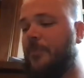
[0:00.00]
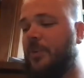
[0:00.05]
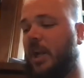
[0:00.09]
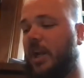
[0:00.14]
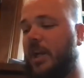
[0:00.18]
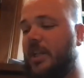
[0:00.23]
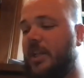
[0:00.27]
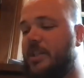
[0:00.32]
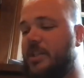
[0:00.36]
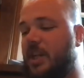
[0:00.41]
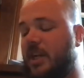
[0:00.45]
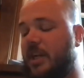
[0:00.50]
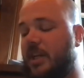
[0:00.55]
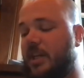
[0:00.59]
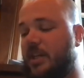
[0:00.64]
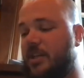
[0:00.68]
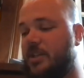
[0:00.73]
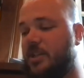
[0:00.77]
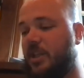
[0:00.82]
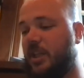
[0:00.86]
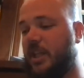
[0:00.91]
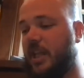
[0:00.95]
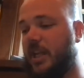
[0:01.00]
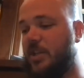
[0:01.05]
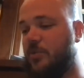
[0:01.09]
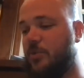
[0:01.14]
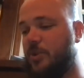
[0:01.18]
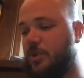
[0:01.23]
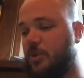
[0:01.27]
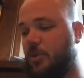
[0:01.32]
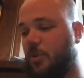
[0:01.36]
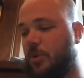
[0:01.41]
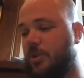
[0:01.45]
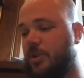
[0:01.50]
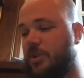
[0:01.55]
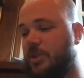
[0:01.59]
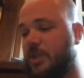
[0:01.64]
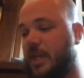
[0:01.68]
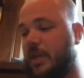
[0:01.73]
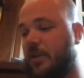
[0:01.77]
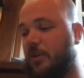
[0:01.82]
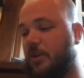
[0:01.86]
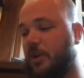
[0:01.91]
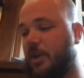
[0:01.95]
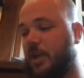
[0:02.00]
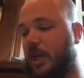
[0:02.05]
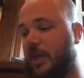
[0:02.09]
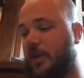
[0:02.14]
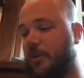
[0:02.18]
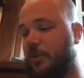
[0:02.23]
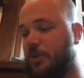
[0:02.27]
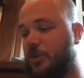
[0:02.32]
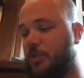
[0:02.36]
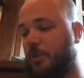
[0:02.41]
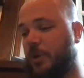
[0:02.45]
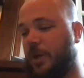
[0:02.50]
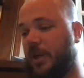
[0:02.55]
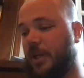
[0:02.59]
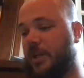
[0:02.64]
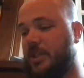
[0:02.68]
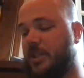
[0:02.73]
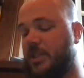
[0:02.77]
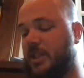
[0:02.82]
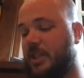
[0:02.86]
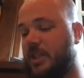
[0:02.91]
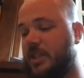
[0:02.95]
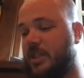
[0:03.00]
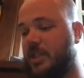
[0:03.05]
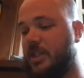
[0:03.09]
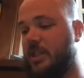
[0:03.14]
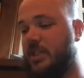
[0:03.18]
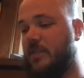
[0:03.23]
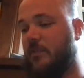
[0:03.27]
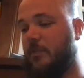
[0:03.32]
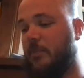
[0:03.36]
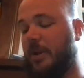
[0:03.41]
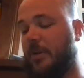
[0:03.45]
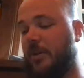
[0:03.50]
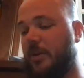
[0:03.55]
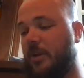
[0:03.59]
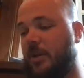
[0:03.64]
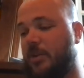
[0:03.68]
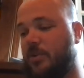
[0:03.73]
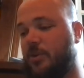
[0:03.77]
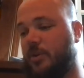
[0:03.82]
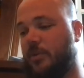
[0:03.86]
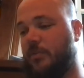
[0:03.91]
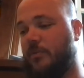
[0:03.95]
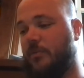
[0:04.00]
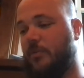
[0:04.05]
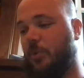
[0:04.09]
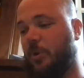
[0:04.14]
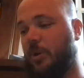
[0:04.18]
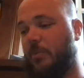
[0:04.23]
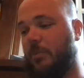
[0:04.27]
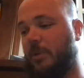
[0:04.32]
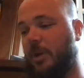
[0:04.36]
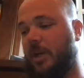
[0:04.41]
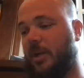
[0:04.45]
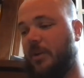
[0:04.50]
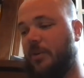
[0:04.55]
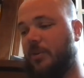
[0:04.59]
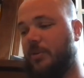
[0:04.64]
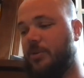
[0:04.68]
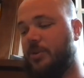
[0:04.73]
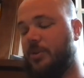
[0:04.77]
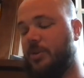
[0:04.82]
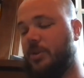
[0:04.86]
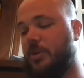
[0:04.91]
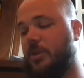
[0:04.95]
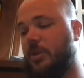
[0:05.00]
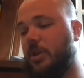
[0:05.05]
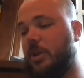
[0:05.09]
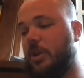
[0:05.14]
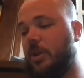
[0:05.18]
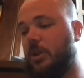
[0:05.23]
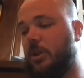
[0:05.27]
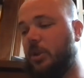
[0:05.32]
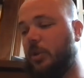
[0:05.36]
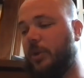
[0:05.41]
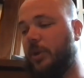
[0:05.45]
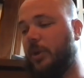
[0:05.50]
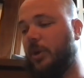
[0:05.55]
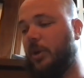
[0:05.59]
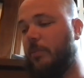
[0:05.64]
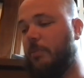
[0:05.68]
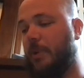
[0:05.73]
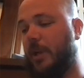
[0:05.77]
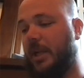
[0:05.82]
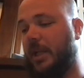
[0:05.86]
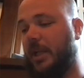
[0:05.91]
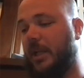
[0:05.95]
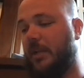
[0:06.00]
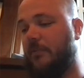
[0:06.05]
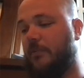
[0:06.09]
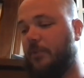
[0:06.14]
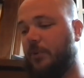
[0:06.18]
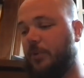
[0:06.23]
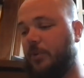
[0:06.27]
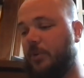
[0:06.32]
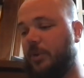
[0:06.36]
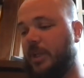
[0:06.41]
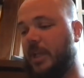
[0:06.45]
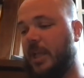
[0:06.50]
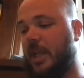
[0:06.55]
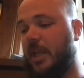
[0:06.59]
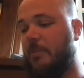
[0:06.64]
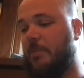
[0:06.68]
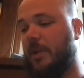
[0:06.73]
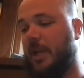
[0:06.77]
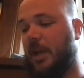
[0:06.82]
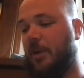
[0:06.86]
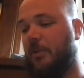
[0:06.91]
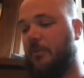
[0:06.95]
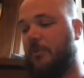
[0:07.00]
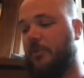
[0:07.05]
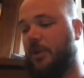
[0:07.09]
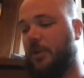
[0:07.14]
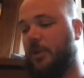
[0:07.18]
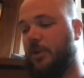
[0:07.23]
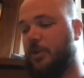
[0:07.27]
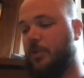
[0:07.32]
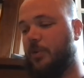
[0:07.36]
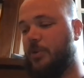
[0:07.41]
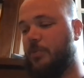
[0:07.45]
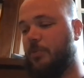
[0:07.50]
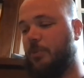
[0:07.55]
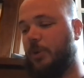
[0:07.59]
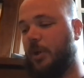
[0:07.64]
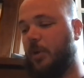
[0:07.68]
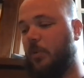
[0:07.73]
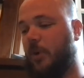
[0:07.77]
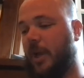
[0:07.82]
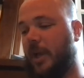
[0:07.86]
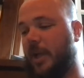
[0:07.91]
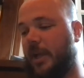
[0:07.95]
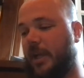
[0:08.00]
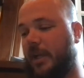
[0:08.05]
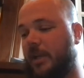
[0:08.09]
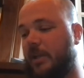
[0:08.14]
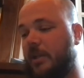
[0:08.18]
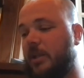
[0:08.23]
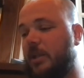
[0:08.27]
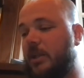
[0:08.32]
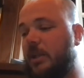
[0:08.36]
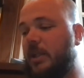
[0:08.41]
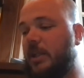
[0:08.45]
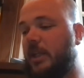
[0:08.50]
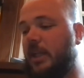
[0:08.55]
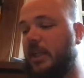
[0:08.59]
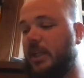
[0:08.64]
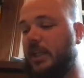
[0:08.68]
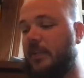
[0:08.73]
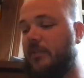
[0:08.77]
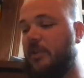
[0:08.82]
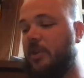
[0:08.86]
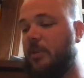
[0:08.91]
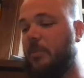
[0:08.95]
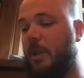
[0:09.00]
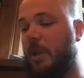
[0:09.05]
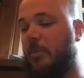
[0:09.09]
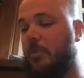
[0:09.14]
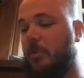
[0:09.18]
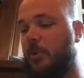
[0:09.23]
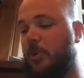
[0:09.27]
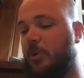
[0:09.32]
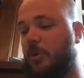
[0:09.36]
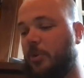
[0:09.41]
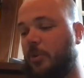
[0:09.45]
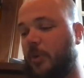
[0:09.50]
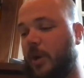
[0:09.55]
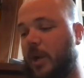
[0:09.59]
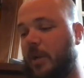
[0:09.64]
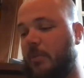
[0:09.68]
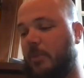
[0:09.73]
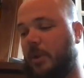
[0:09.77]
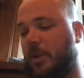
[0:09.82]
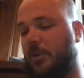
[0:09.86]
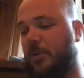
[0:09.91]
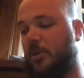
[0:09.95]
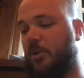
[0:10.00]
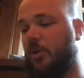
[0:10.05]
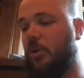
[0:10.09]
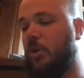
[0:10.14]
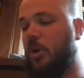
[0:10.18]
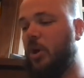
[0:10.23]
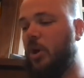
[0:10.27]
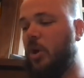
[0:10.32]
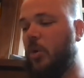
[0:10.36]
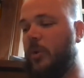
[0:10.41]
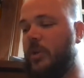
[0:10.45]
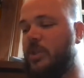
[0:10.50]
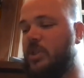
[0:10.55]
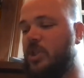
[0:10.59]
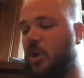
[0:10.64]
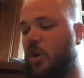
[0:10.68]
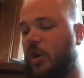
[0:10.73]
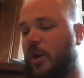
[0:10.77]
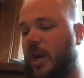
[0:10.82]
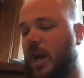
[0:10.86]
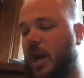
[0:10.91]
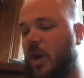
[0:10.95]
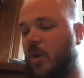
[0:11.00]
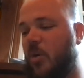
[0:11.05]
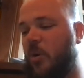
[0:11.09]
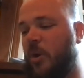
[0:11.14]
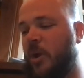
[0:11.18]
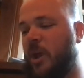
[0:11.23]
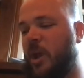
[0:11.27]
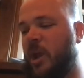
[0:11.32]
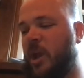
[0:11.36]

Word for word: I decided as a last resort to take her to Kyle Springs, a distance of about one hundred forty miles, loading our bedding, food, and camping outfit onto a spring wagon and leaving the baby with her grandmother. We started out